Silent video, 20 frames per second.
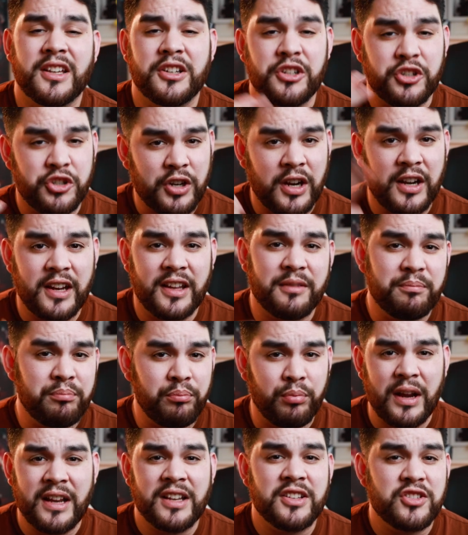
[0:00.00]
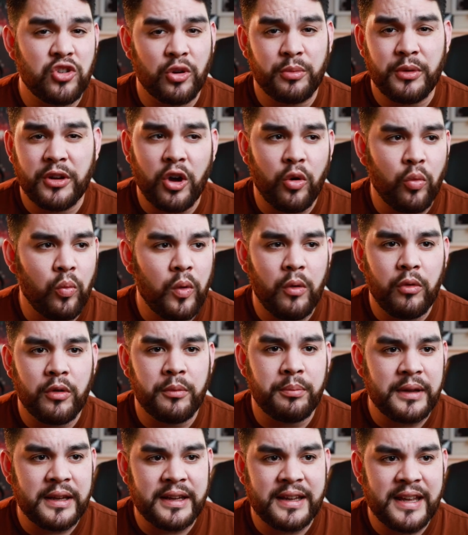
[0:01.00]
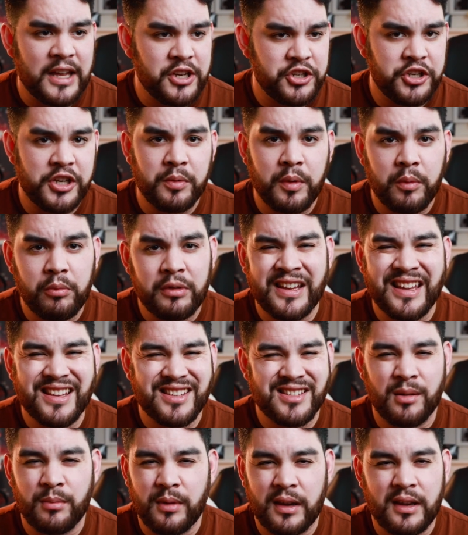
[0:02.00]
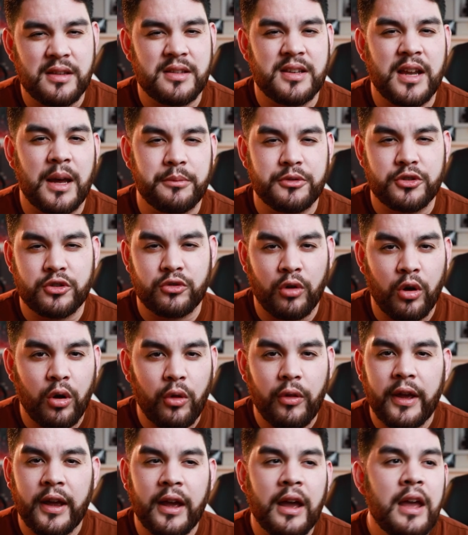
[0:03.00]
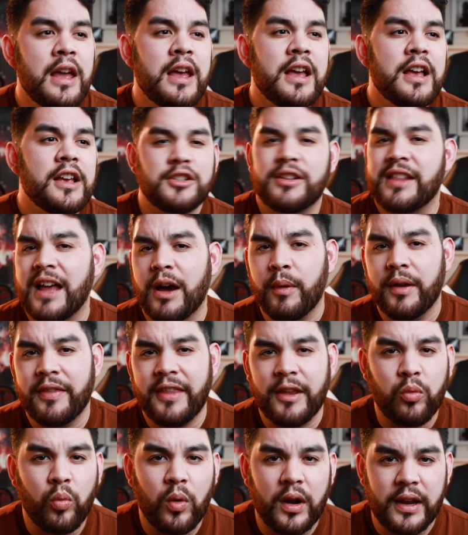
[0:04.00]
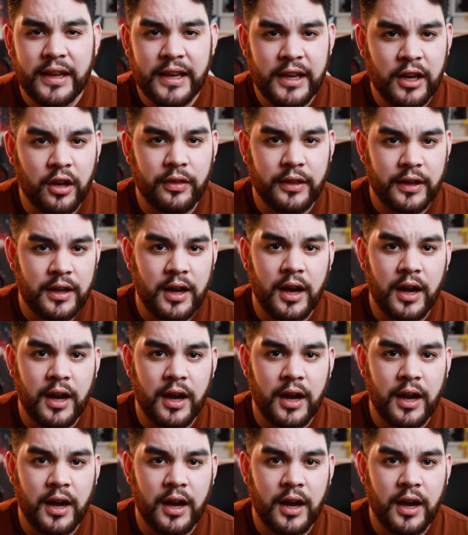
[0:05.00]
I just try to brainstorm, what would be catchy, what would get somebody to stop scrolling, so that way they'd want to hear the